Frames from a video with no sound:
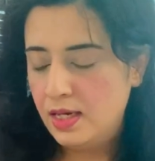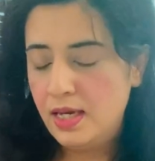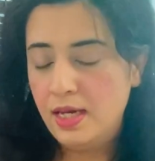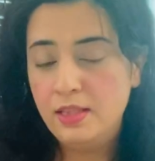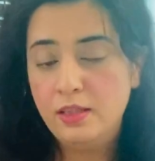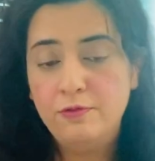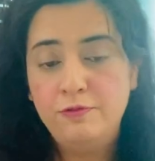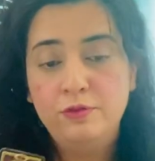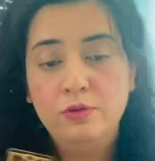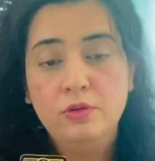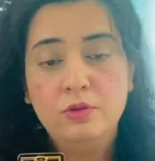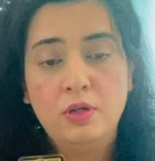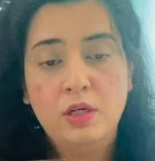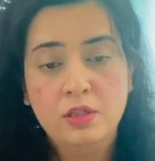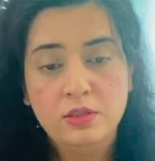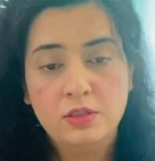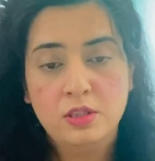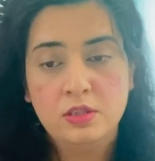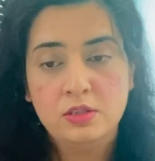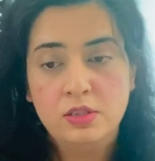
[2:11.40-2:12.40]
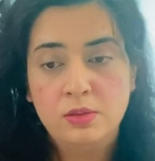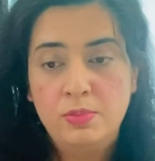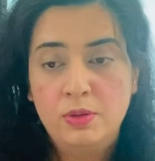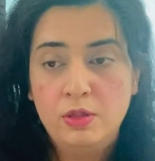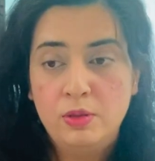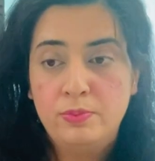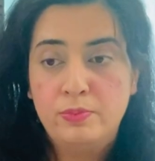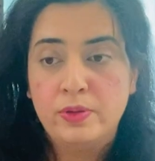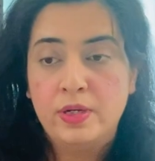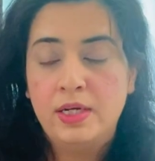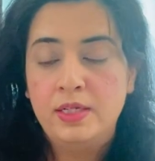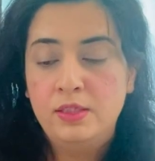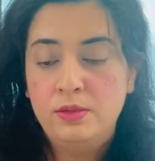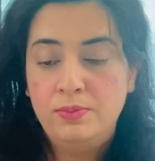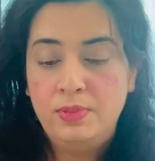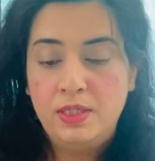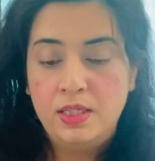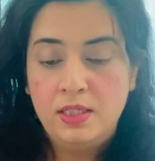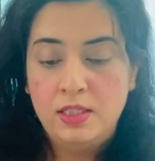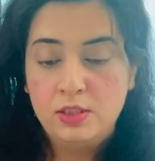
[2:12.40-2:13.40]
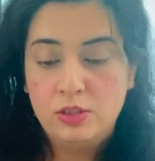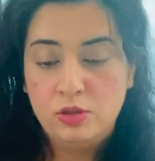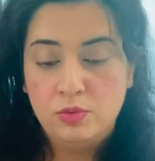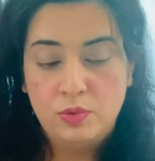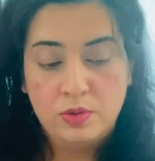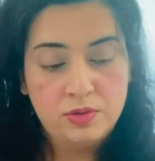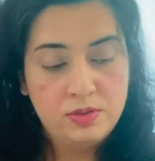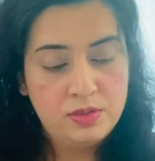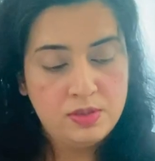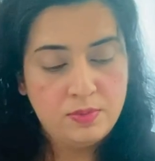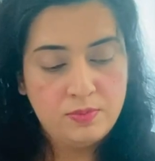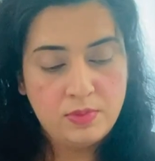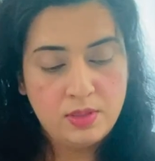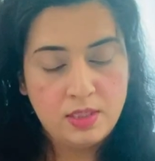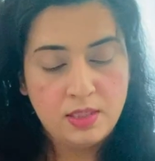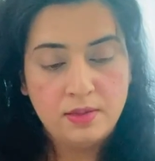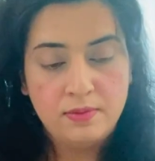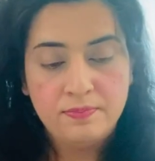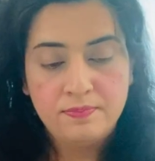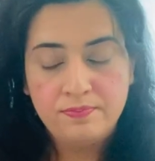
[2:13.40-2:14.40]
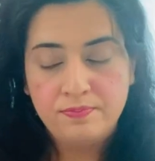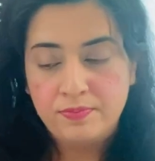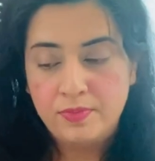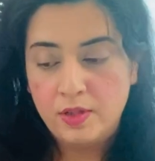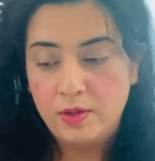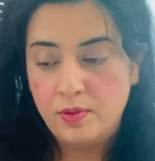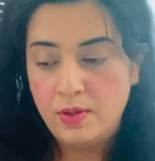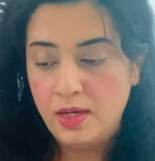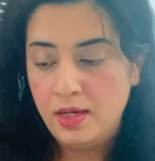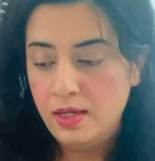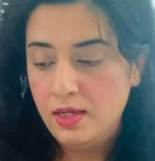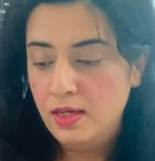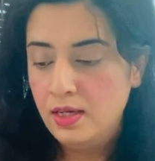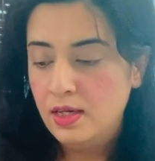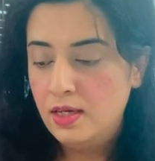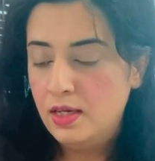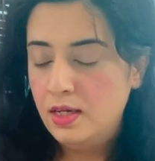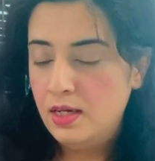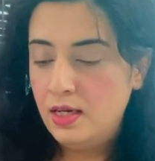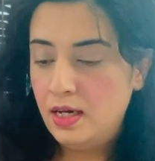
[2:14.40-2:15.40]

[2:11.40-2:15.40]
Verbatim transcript: And the Fool card talks about a brand new beginning towards something, okay?